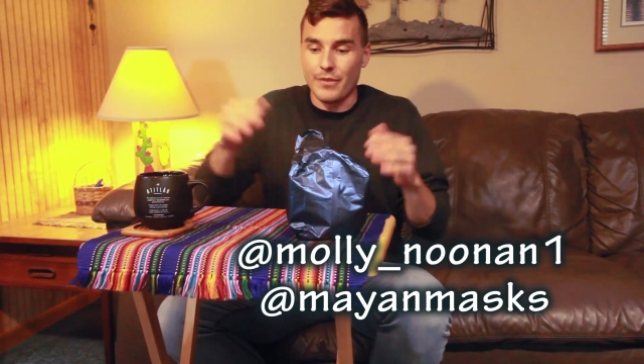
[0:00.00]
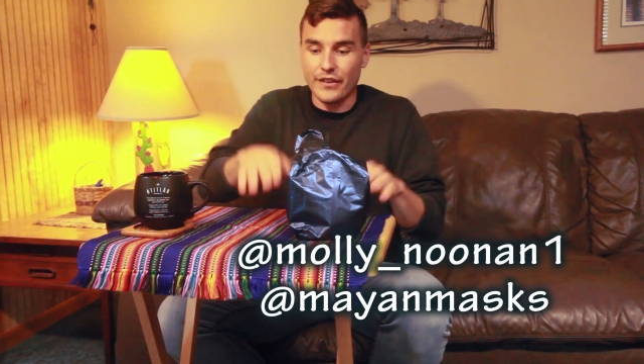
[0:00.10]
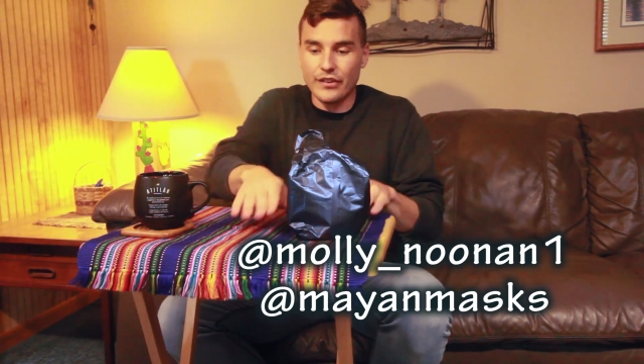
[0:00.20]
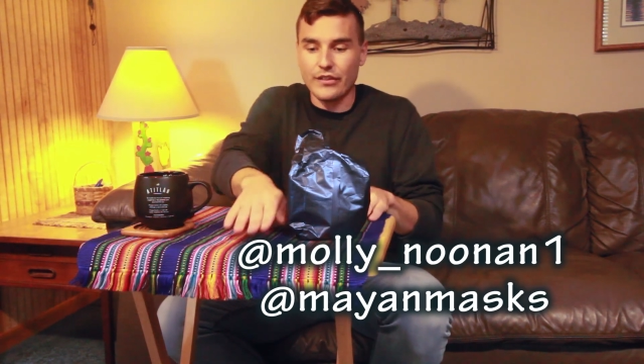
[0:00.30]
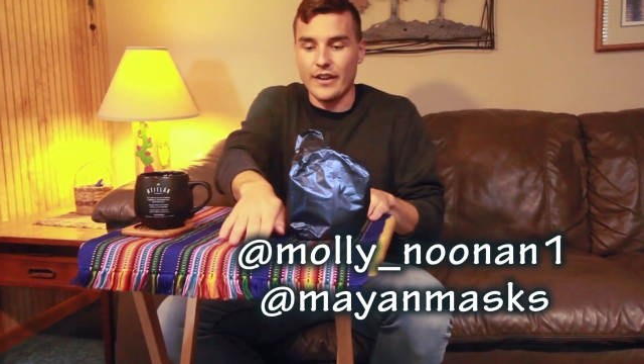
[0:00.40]

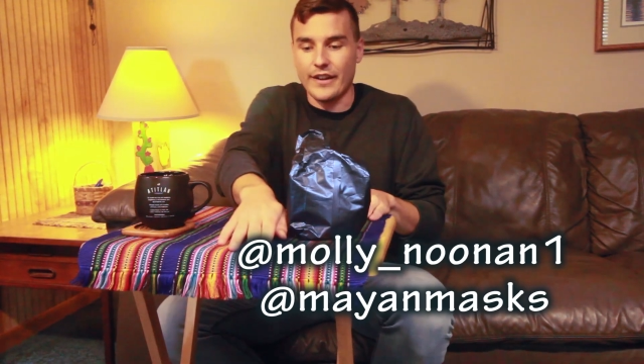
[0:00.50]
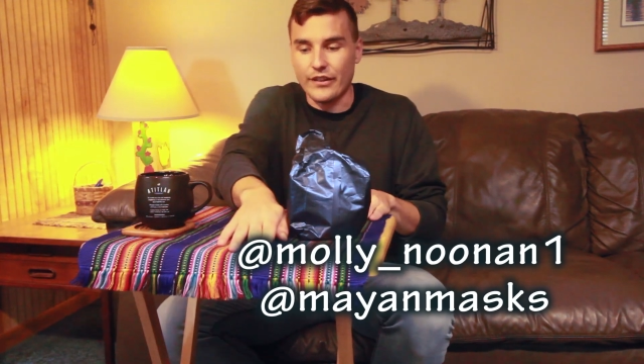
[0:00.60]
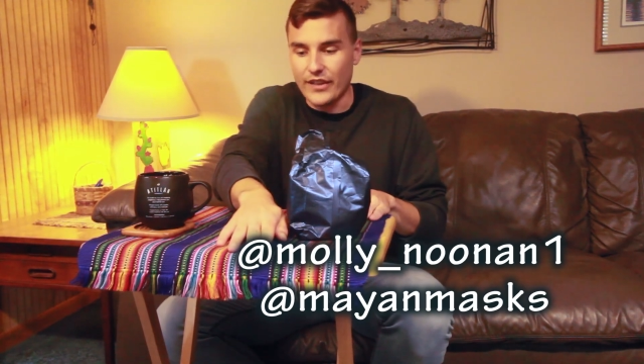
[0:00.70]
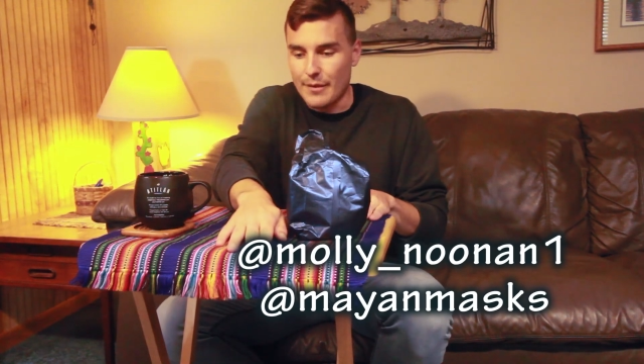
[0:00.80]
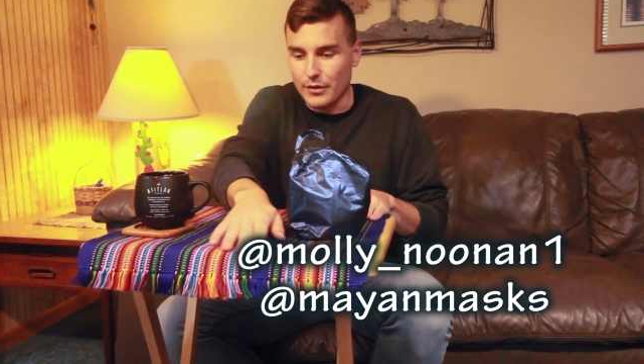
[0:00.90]
This is an
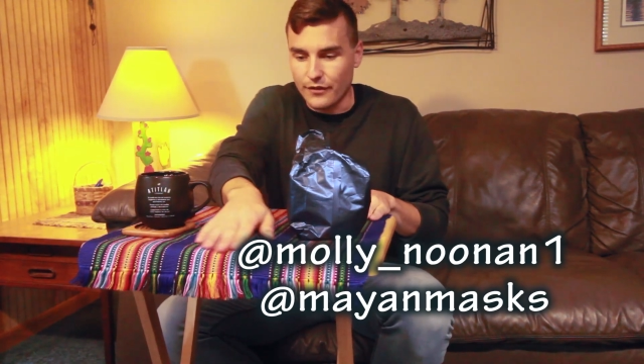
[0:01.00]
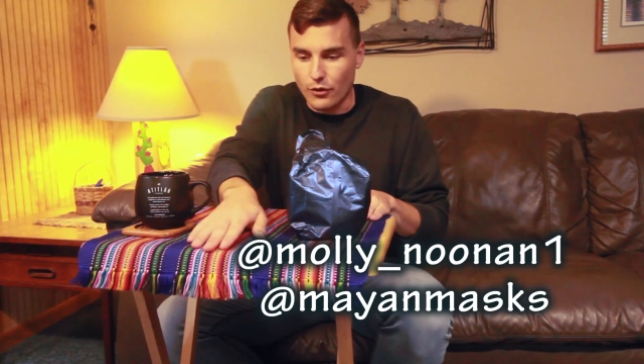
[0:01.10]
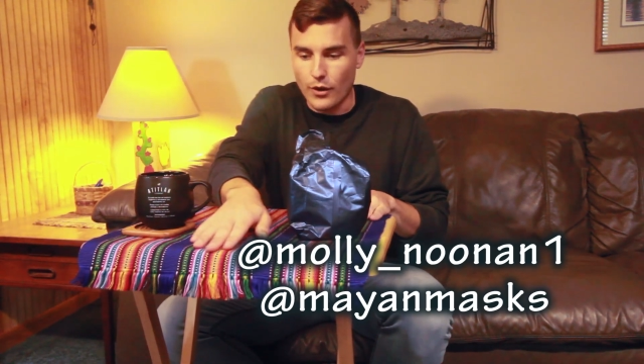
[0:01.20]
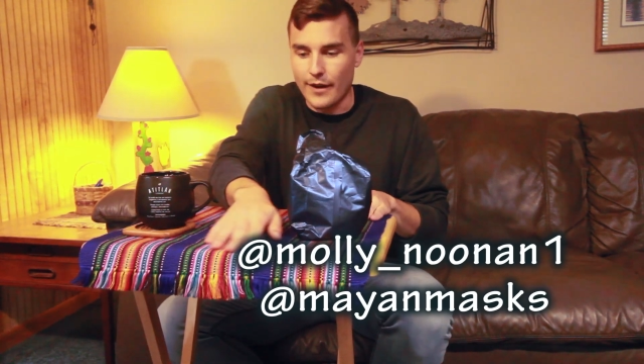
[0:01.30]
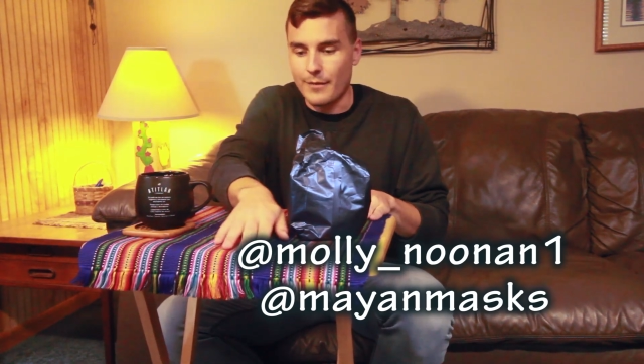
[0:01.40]
example of
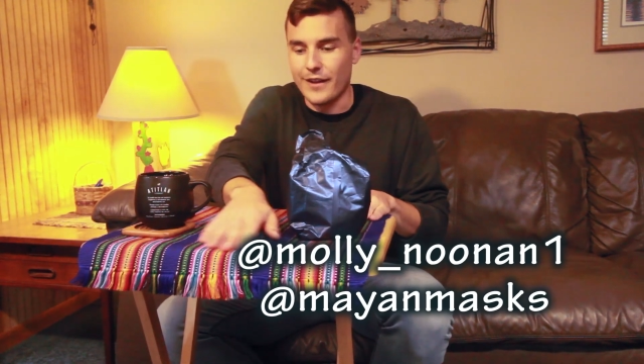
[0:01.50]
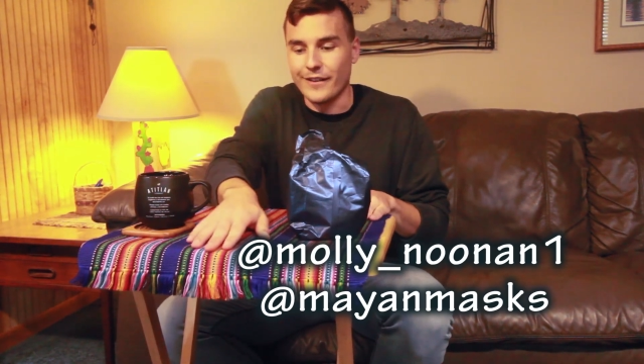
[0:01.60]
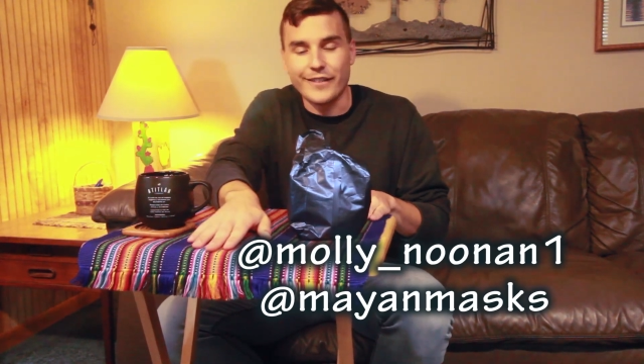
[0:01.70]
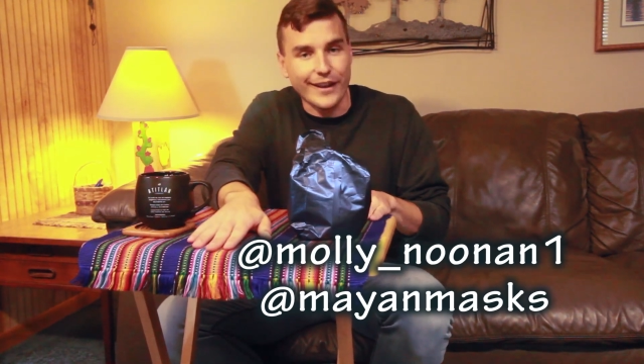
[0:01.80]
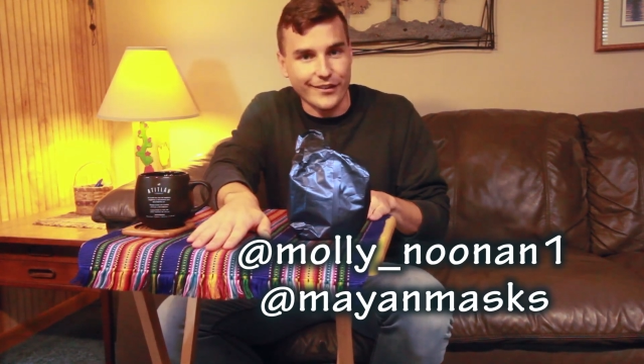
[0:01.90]

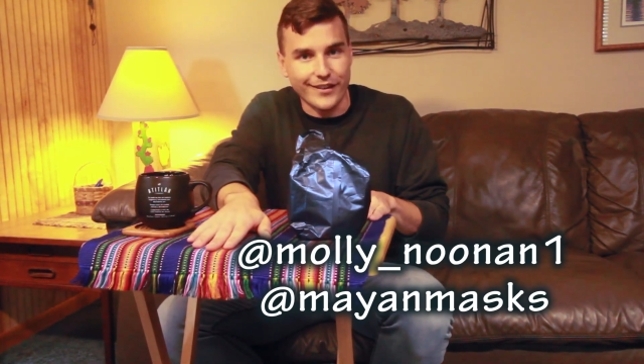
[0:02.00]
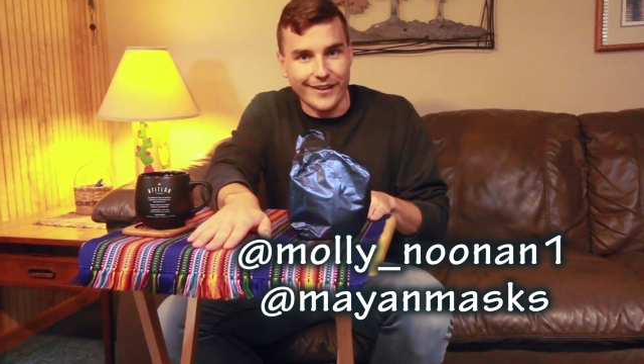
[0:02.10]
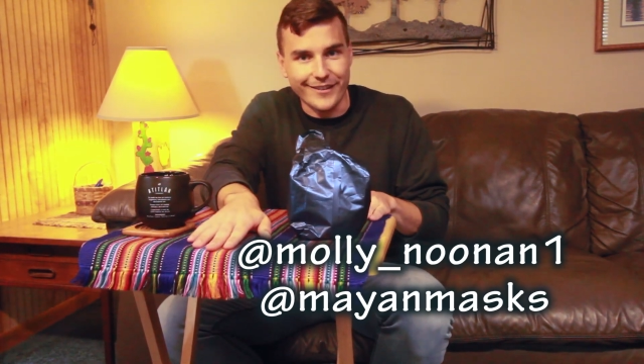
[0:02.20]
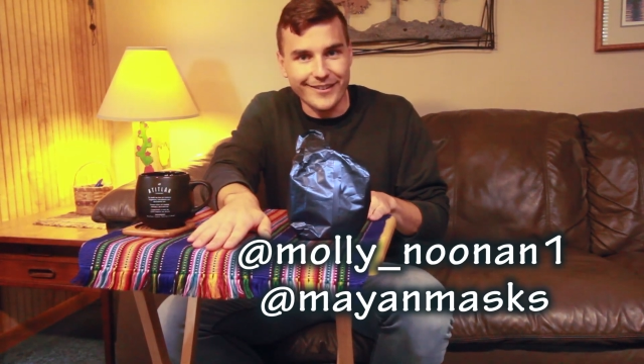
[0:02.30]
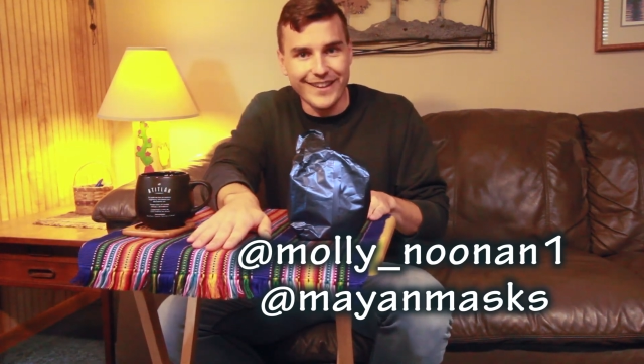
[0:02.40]
Guatemalan
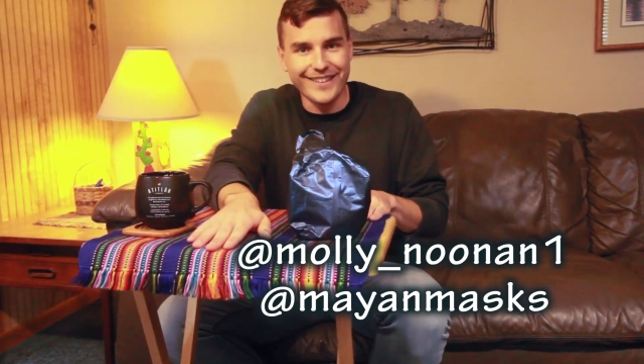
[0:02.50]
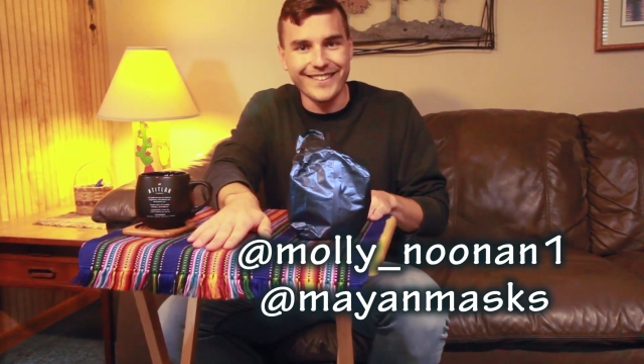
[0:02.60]
textiles,